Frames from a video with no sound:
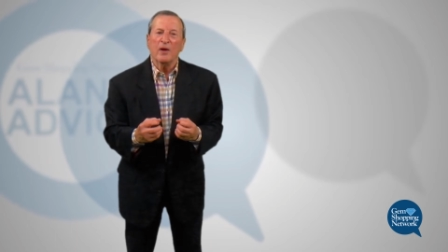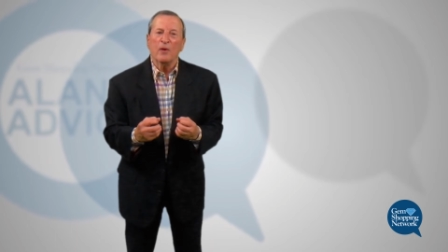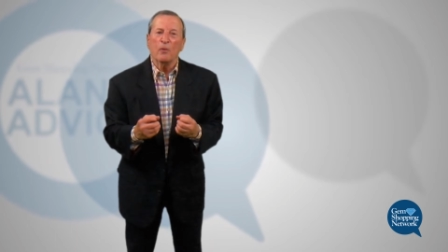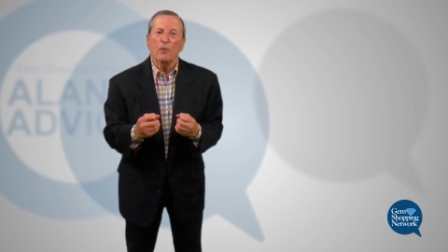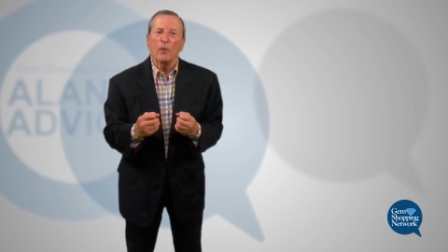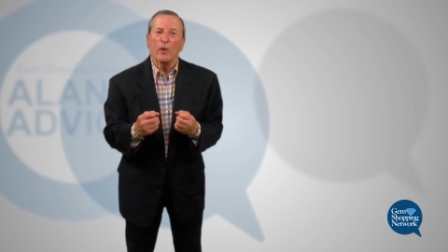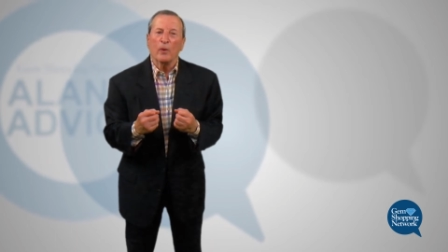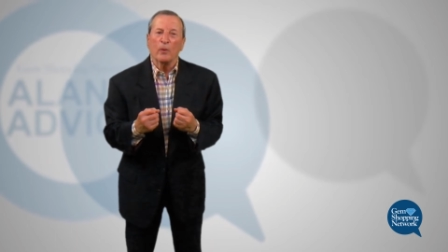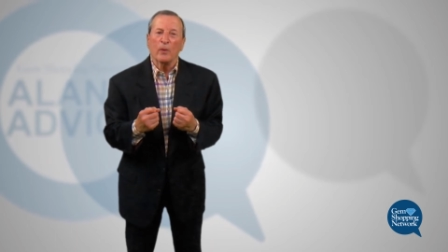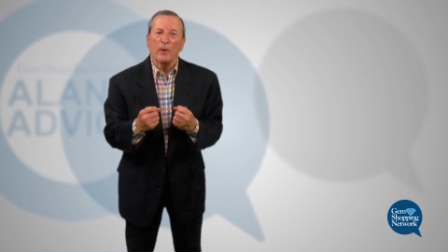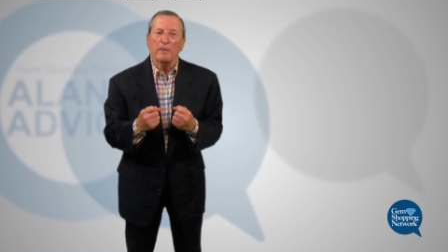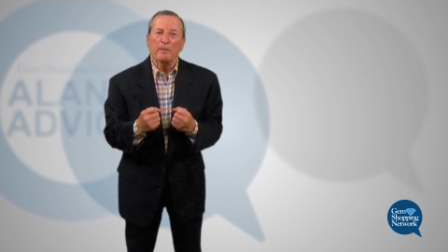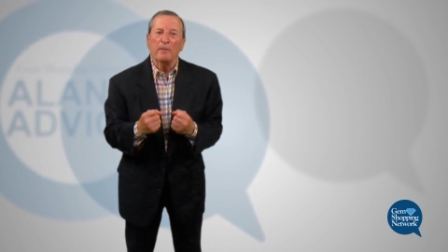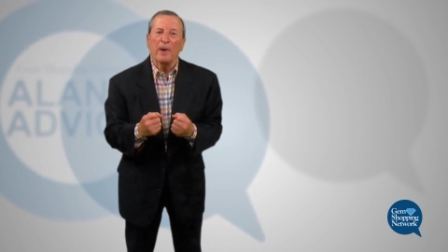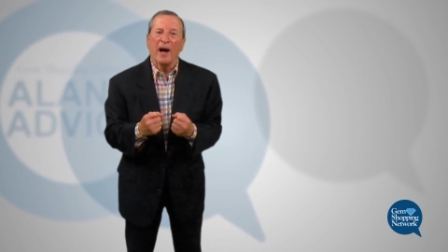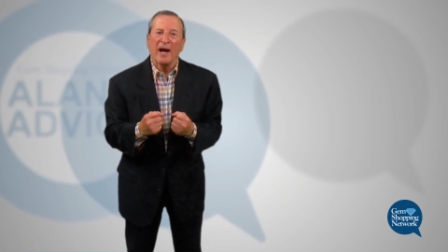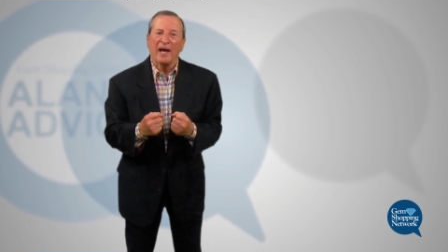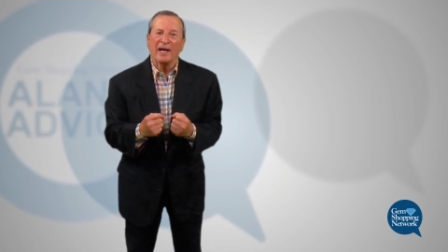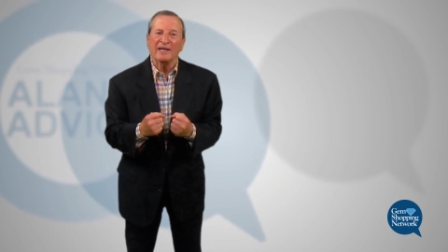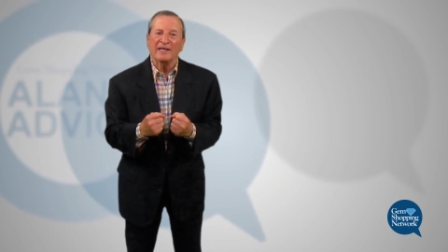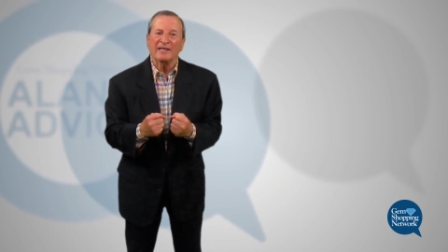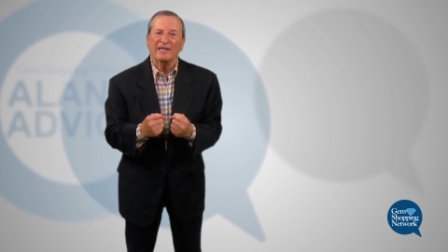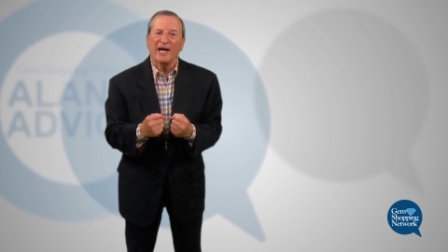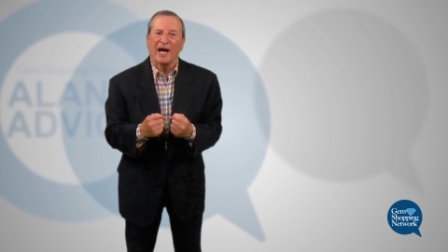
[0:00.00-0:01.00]
what we
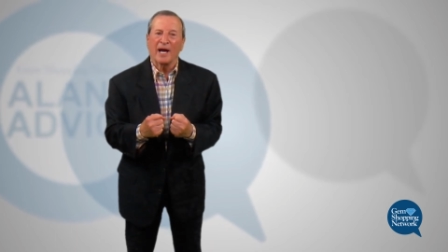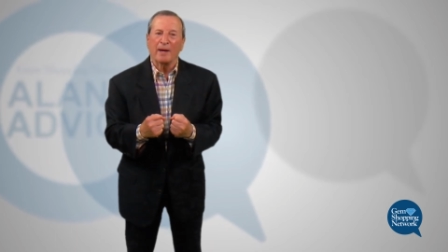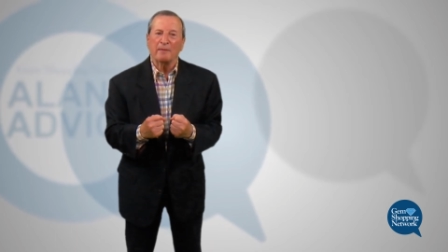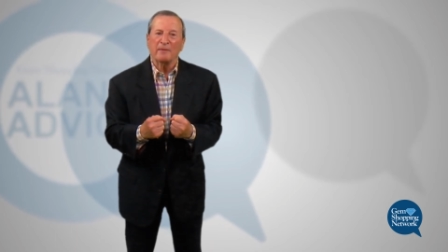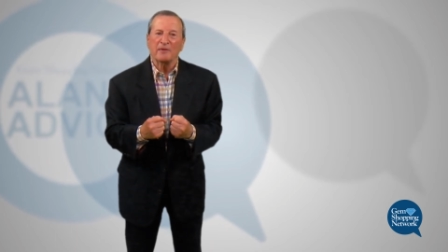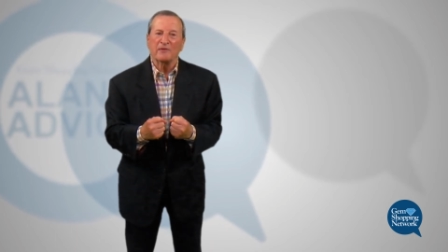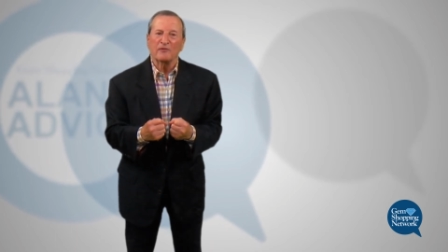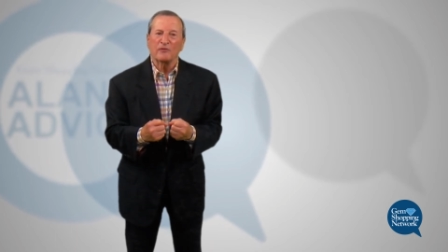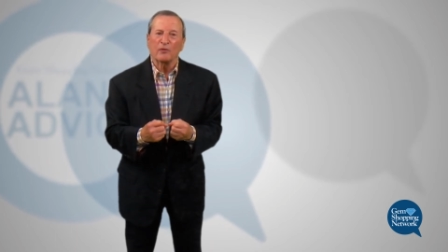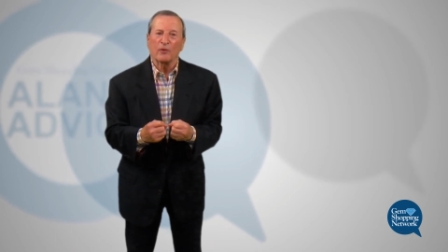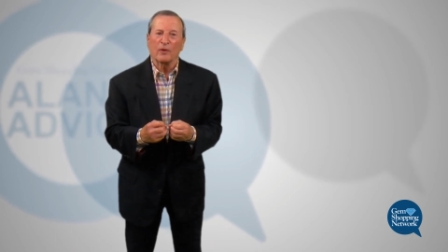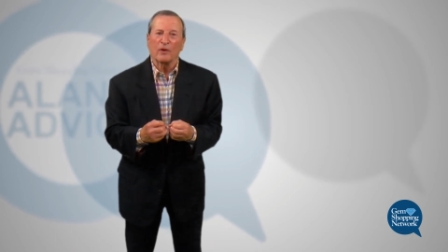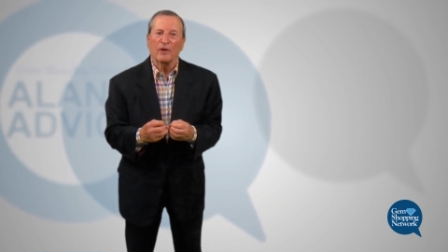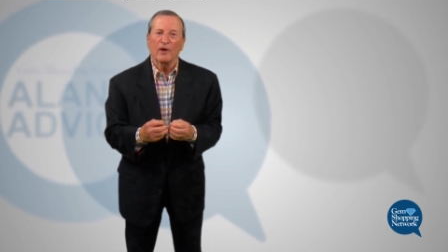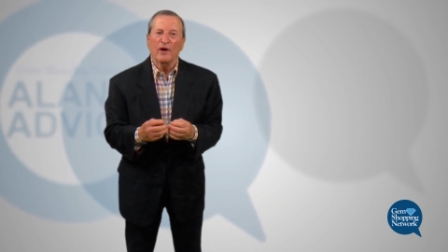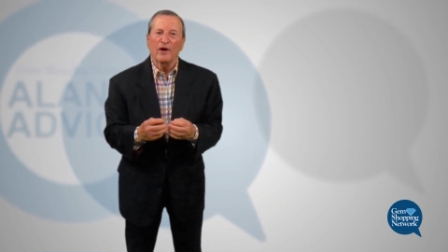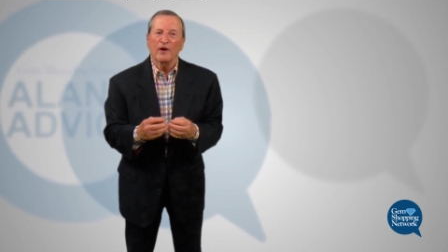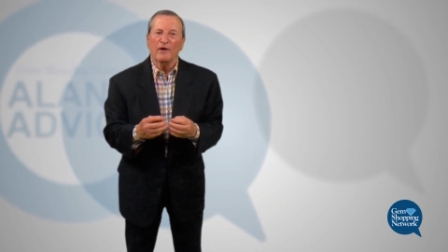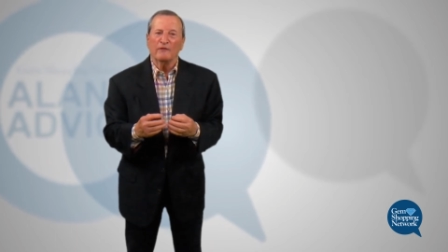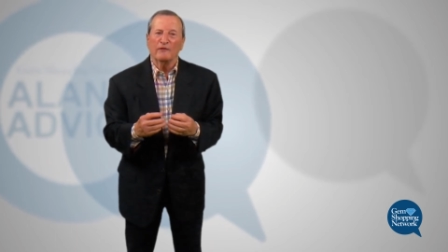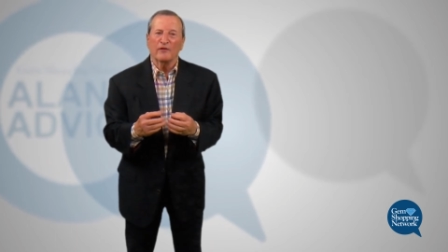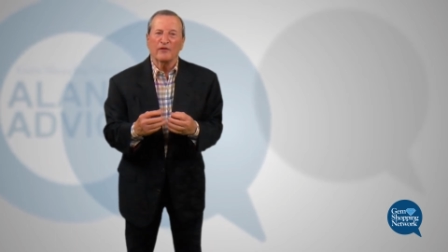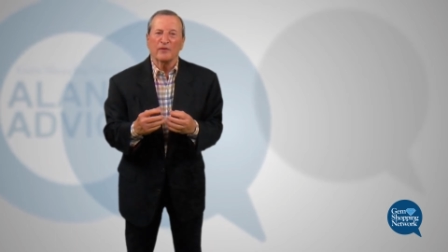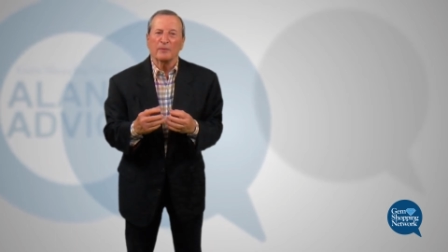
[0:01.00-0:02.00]
buy a diamond for,
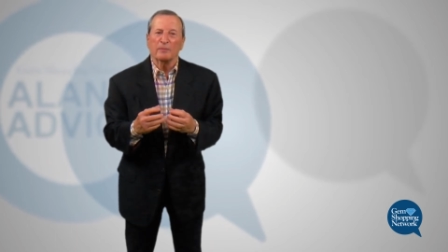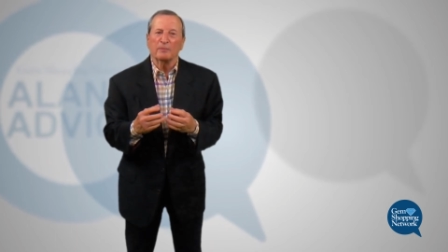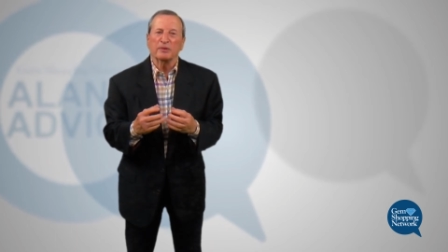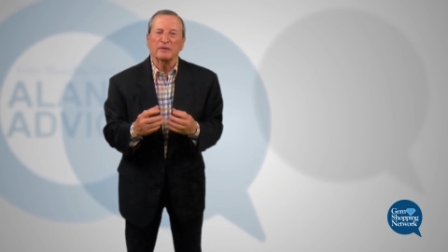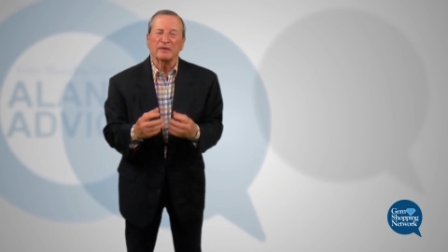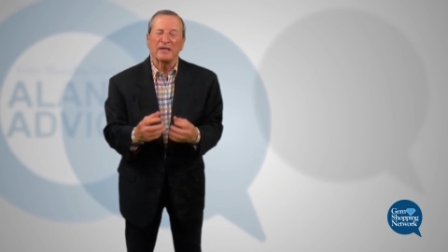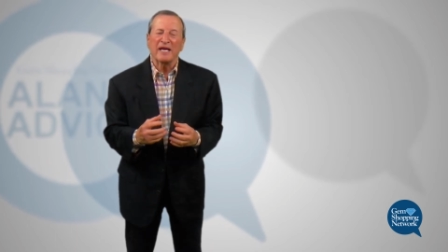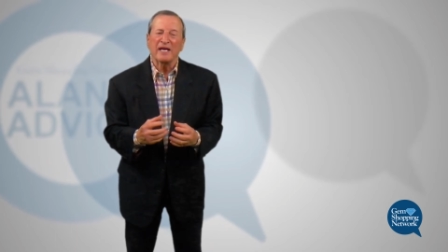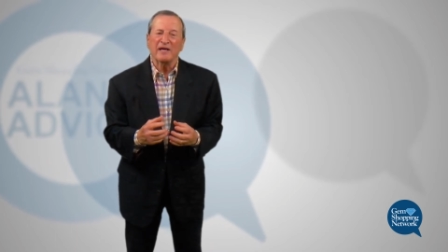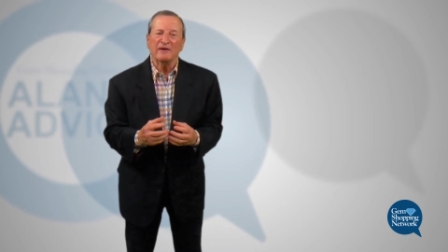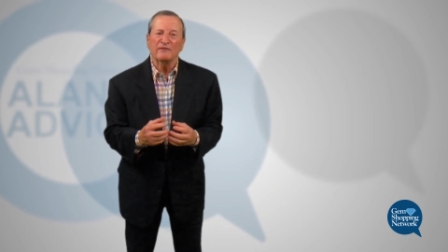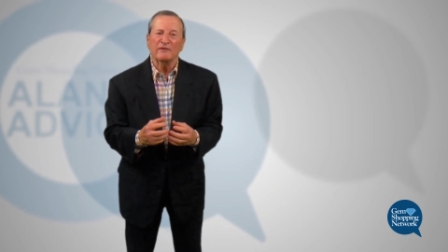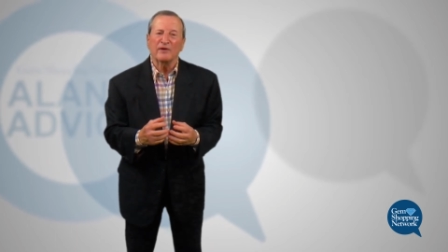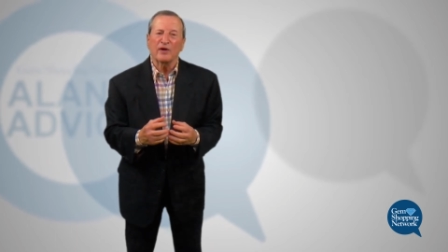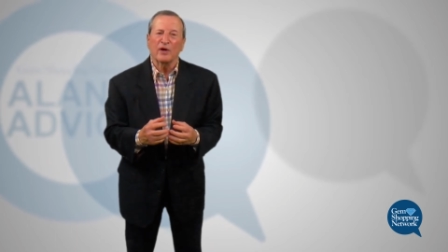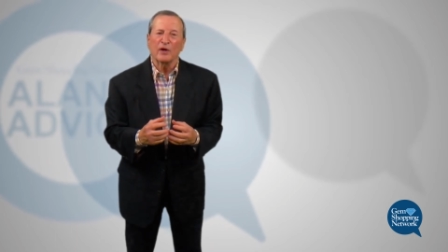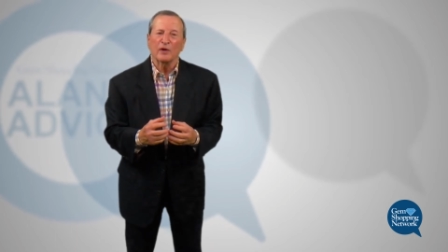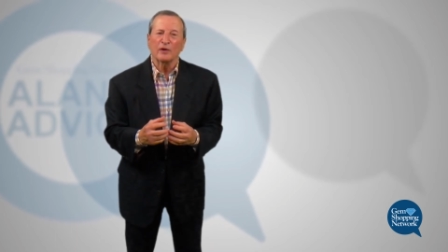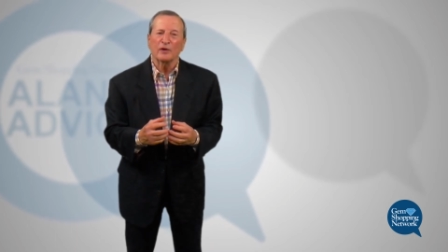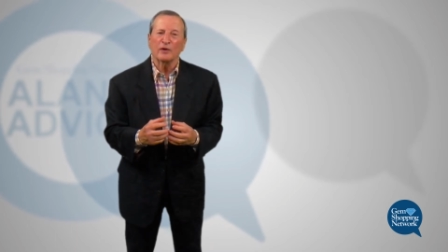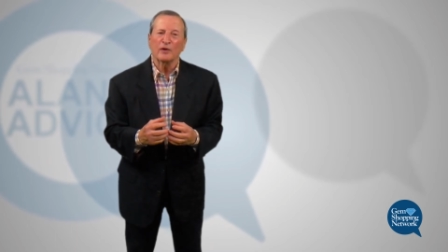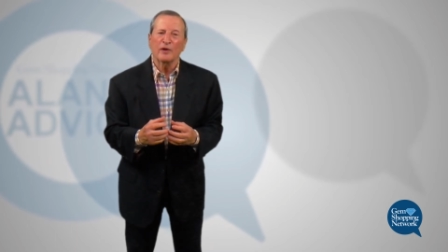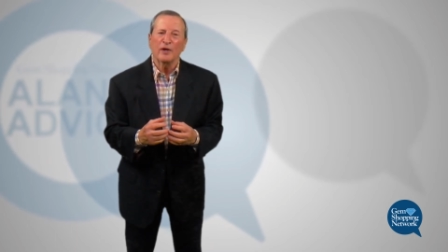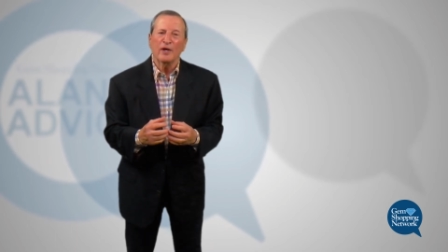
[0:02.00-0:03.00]
for the play of color,